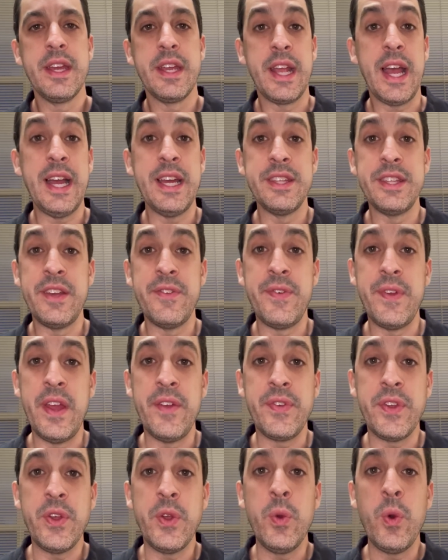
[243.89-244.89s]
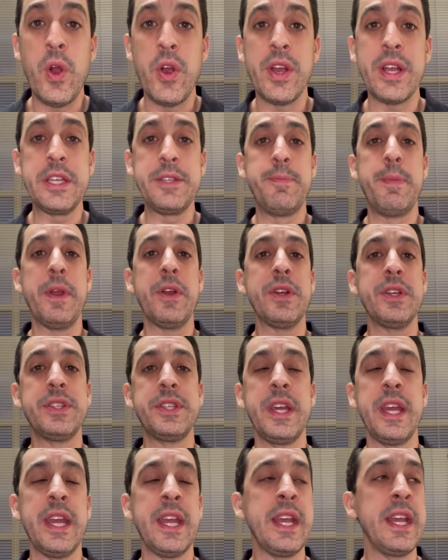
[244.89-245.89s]
Guys, if, if you are
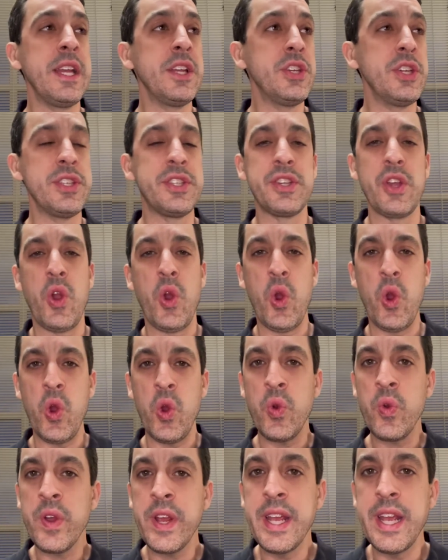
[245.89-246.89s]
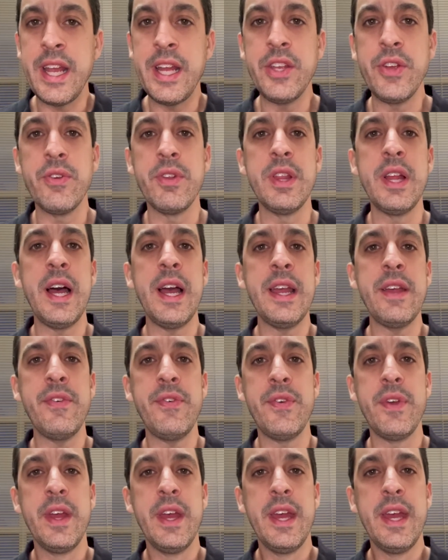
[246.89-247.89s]
experiencing just hurry in your
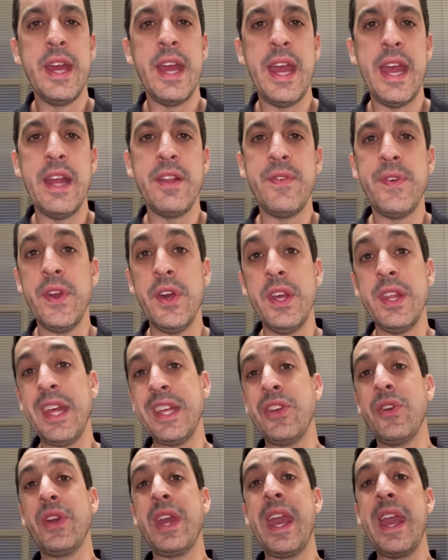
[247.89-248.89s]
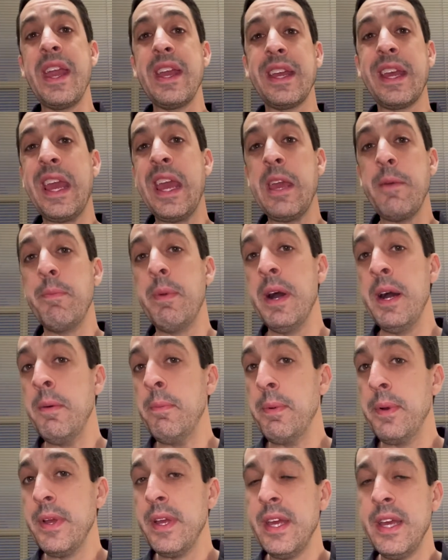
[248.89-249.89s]
life and feeling like you can't keep
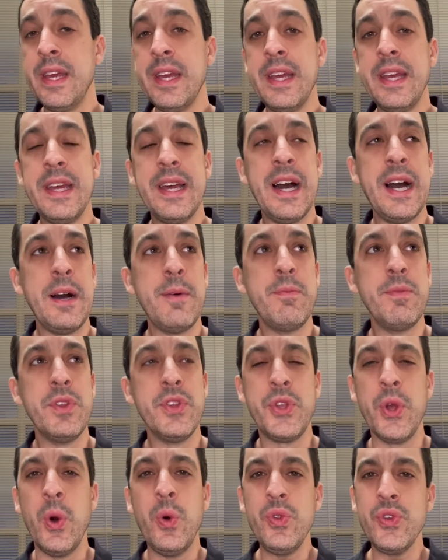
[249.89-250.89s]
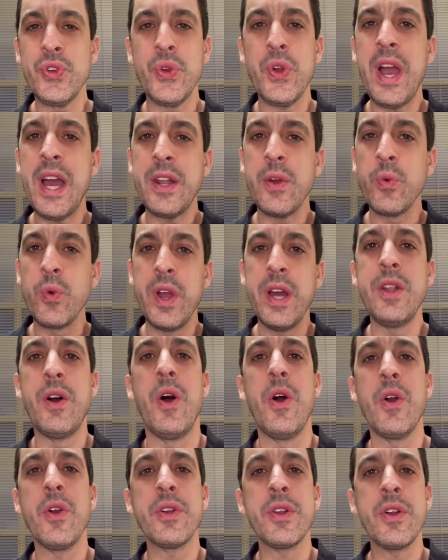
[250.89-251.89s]
up, um, don't try to run
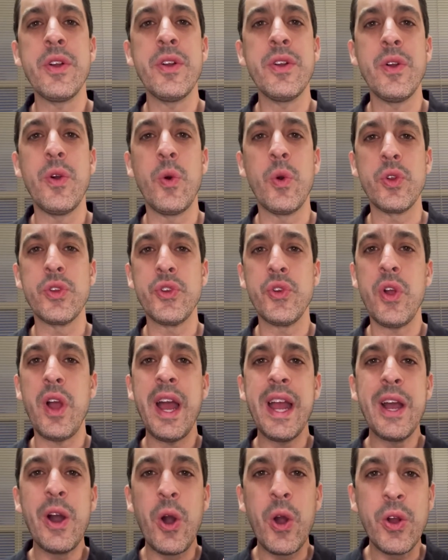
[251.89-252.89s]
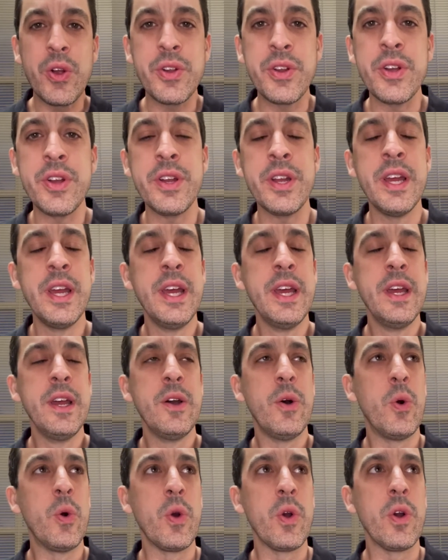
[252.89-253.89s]
harder or try harder
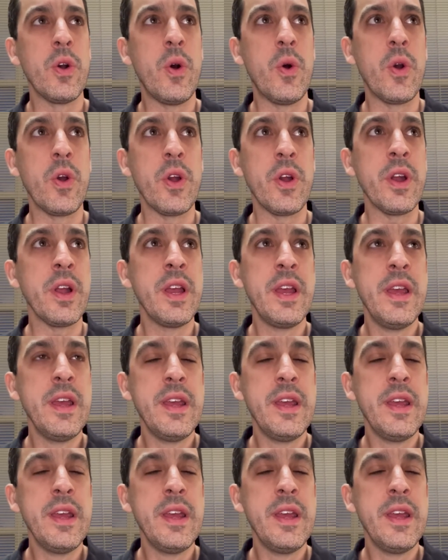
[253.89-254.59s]
or, or